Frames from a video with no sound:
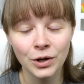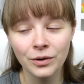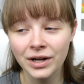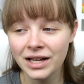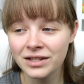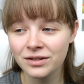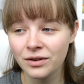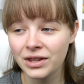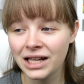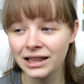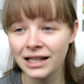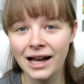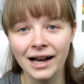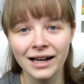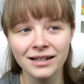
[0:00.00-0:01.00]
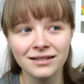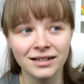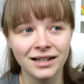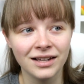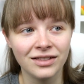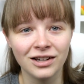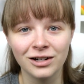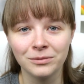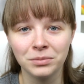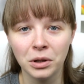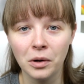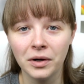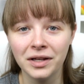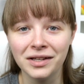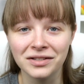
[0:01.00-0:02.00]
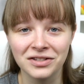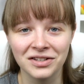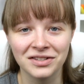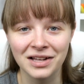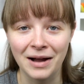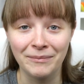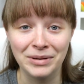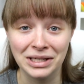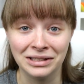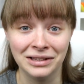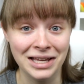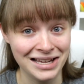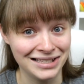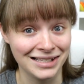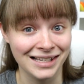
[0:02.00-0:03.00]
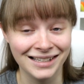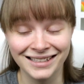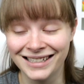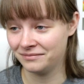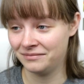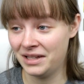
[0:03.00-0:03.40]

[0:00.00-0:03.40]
Okay, so they lied to get their employees to stop being lazy.